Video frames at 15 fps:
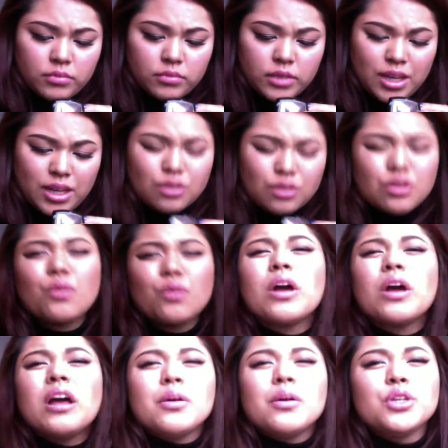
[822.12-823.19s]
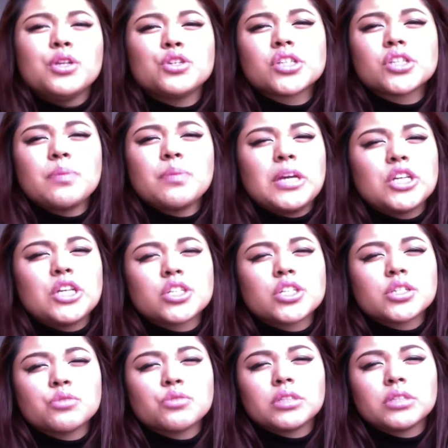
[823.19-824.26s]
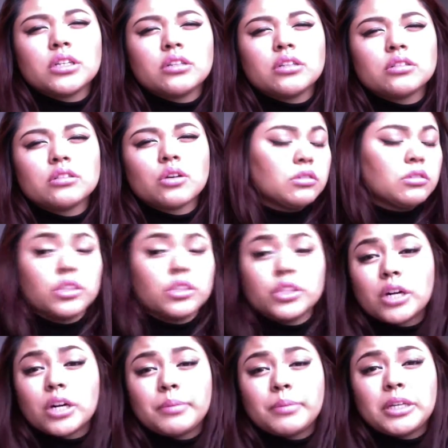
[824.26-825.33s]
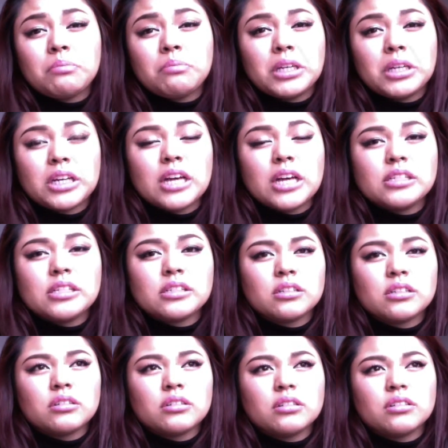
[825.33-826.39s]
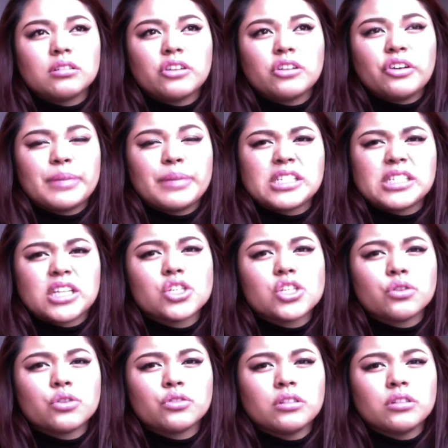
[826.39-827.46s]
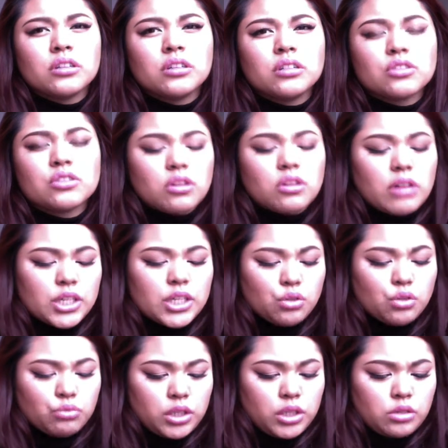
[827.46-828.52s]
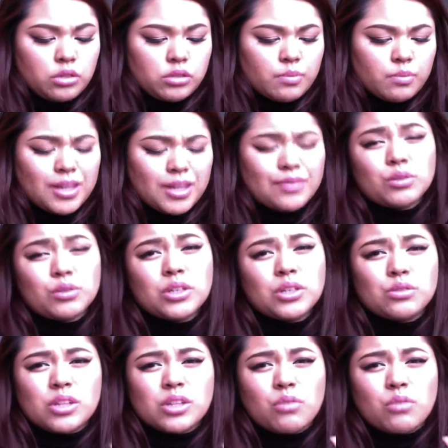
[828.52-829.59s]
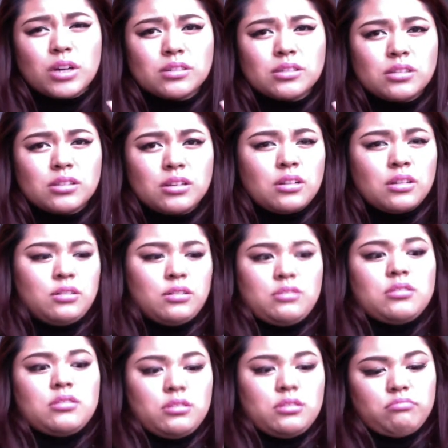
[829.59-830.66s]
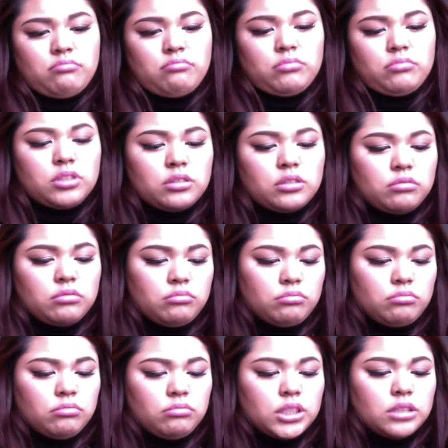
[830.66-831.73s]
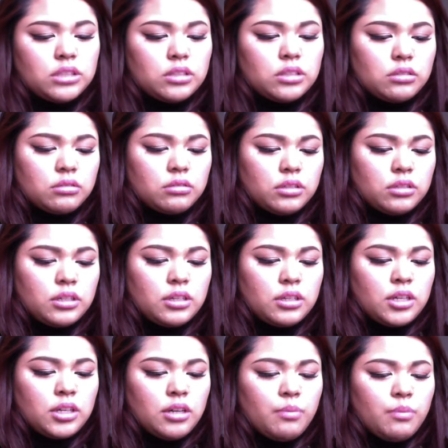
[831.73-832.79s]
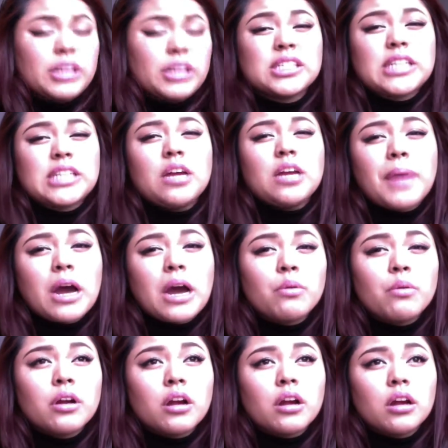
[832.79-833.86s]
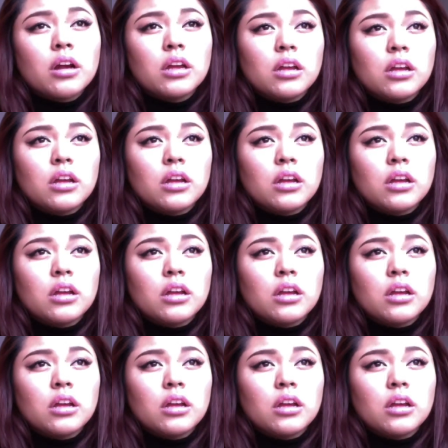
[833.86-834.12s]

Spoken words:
I don't know. Usually Peach doesn't really look good on me because of my skin tone, so I don't really use it, but I've only used it once. So, I don't know. But staying power,